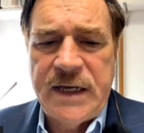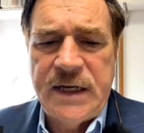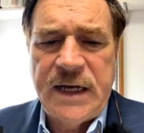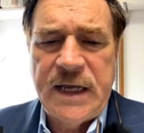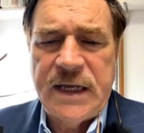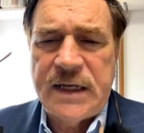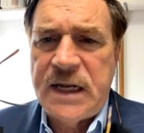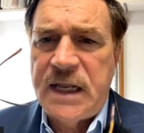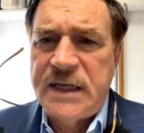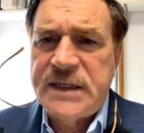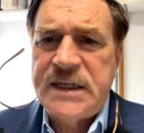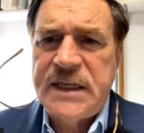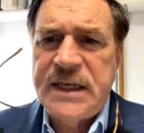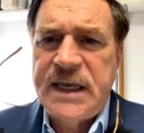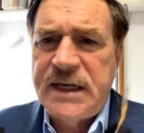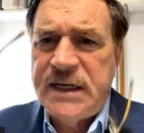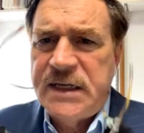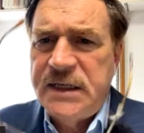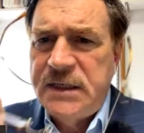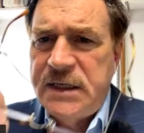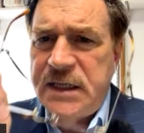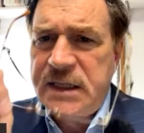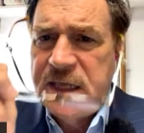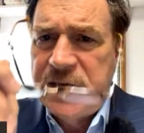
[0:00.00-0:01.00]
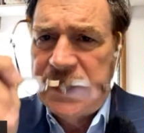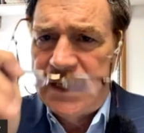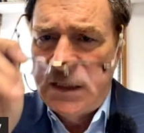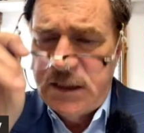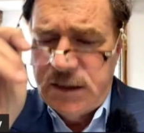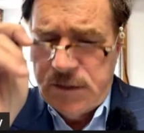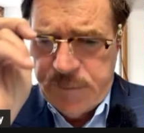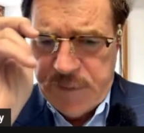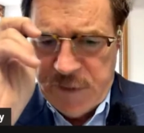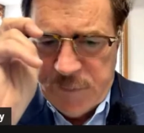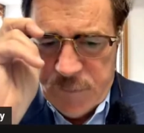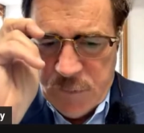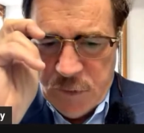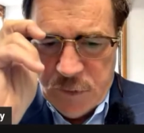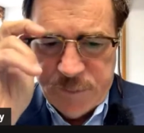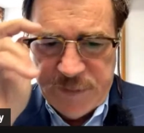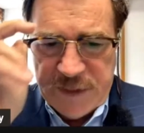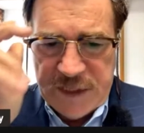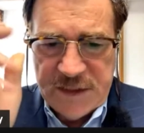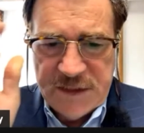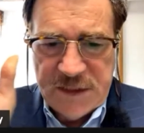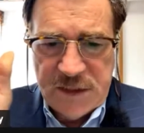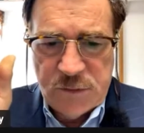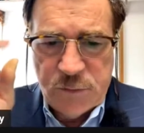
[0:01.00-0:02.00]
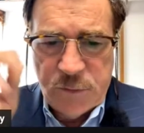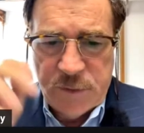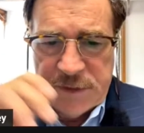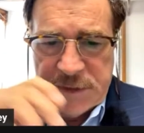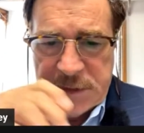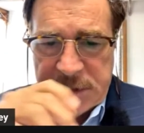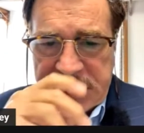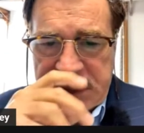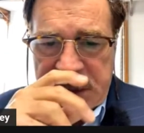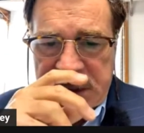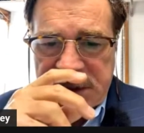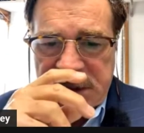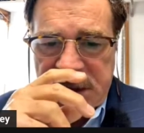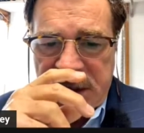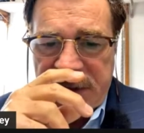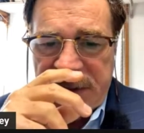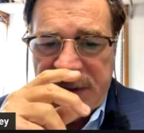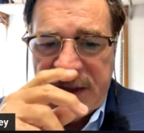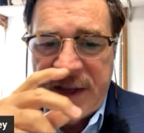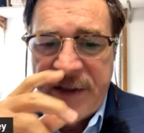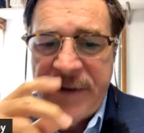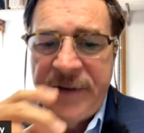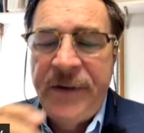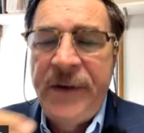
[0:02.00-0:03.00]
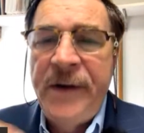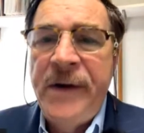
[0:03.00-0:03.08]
And I'd like to get into that a little bit more, but I just want to touch on that.